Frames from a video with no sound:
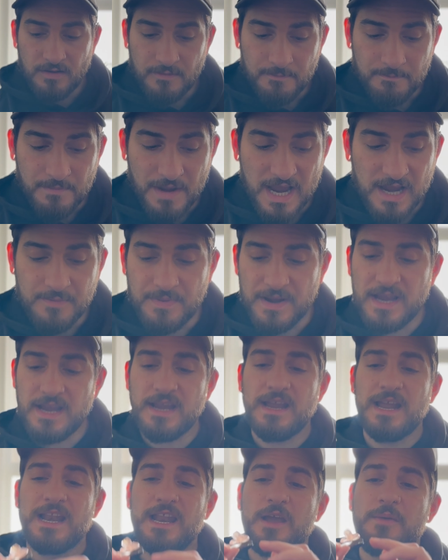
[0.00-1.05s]

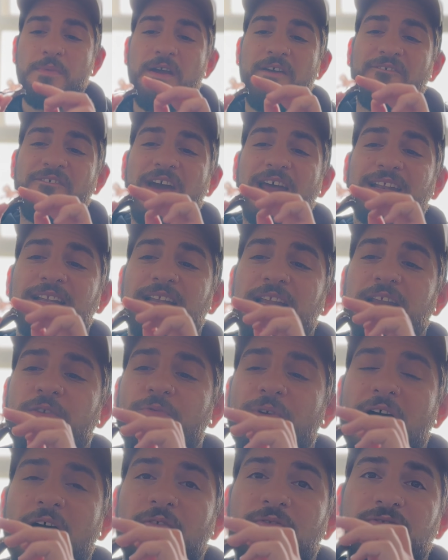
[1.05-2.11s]
Maybe a little bit of Vaseline
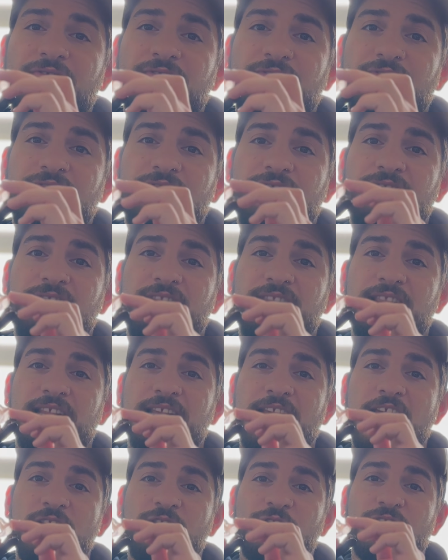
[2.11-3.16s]
around
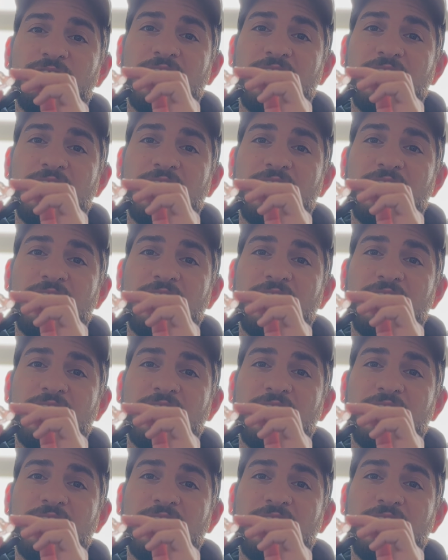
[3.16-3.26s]
the edges